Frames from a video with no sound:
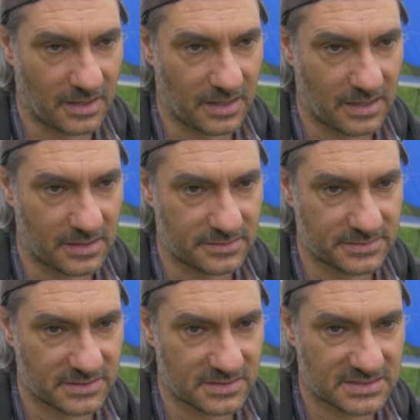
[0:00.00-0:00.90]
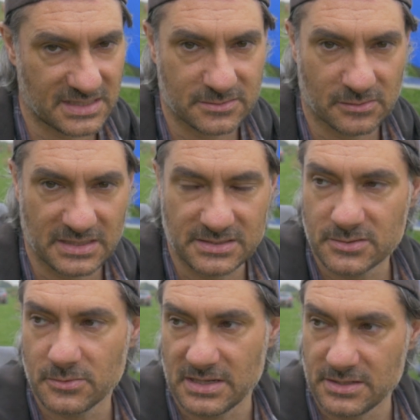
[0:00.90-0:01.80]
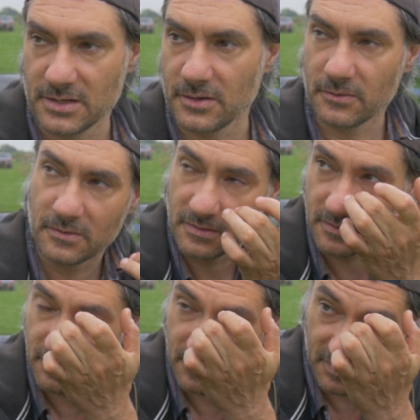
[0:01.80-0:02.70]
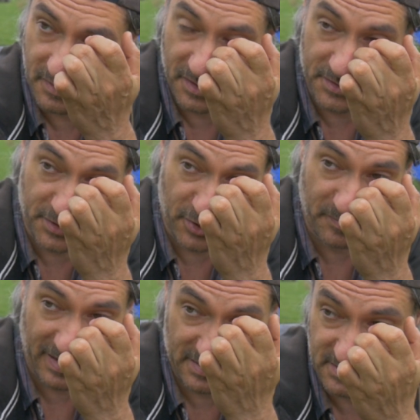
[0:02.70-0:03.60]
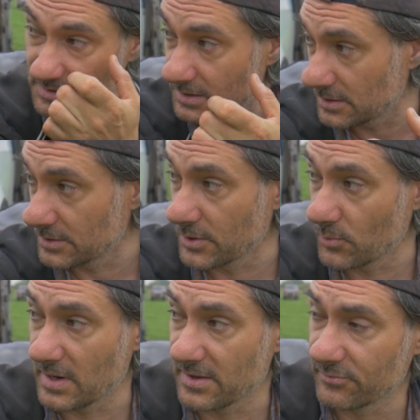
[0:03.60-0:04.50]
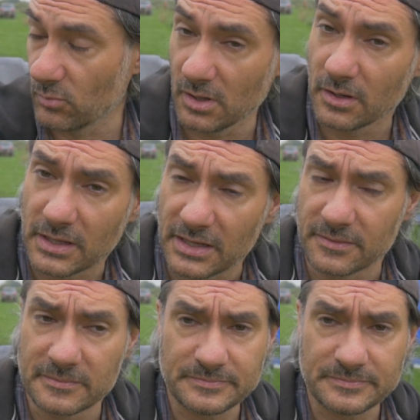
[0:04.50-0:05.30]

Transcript: and settled into a new pattern and a new way of working.